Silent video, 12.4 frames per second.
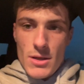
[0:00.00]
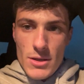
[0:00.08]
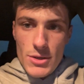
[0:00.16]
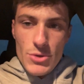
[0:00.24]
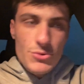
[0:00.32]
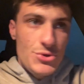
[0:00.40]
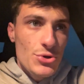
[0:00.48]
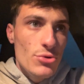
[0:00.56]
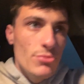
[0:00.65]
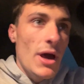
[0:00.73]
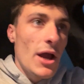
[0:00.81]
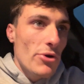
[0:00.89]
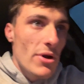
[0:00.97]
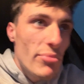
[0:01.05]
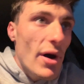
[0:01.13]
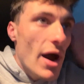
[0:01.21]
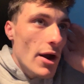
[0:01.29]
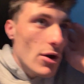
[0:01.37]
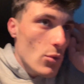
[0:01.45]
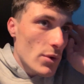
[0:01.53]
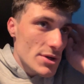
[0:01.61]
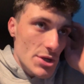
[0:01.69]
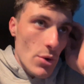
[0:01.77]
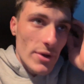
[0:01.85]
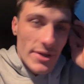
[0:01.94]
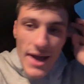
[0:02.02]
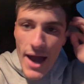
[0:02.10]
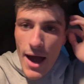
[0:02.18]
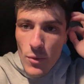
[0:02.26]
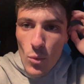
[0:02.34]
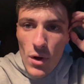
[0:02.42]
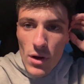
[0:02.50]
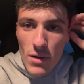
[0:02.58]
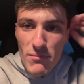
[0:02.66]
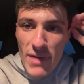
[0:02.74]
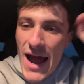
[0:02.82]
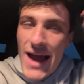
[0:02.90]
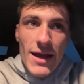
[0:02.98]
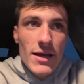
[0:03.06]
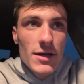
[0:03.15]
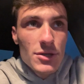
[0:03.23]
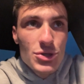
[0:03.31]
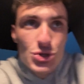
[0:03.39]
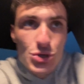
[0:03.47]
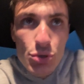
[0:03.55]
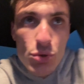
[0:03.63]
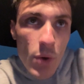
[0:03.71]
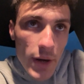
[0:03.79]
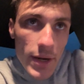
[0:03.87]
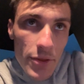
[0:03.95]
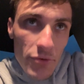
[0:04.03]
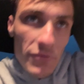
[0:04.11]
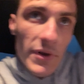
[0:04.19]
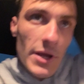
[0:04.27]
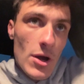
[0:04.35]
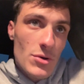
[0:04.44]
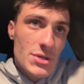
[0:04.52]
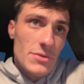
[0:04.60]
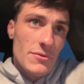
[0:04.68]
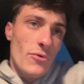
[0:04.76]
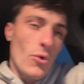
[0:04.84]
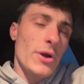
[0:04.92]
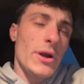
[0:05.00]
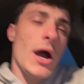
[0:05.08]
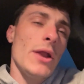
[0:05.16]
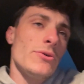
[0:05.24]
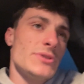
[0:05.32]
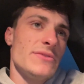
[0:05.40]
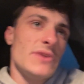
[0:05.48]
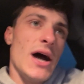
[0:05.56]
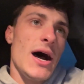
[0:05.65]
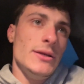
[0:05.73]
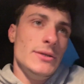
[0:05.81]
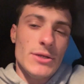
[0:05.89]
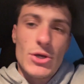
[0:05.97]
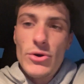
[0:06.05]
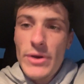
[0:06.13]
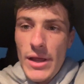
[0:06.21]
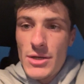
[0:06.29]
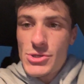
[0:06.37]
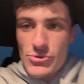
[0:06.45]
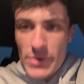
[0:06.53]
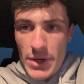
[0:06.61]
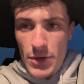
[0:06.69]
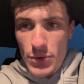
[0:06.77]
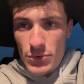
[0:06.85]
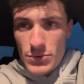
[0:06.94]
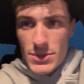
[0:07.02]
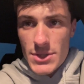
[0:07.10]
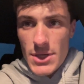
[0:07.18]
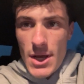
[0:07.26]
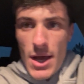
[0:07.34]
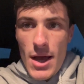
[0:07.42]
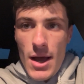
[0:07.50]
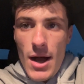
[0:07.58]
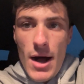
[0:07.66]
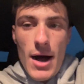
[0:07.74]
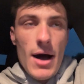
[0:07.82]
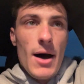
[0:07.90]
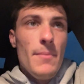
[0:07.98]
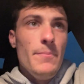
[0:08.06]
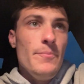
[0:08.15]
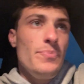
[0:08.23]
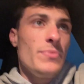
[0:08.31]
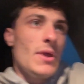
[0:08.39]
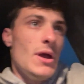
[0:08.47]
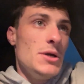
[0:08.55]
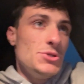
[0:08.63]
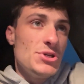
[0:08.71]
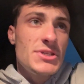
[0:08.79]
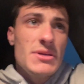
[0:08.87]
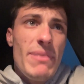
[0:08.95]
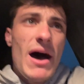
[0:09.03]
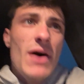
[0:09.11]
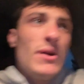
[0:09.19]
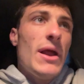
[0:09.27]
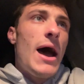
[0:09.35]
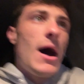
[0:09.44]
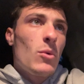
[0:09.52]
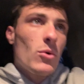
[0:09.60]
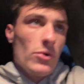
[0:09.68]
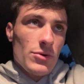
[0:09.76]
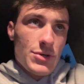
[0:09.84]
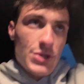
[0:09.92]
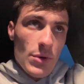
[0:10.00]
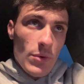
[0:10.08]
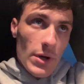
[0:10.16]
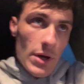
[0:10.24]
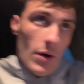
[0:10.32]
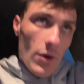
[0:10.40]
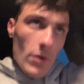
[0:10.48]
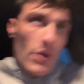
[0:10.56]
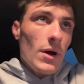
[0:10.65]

YouTube, Niner Empire, what is going down? Welcome back to another video. So the 49ers have gotten good injury news just about an hour or so ago.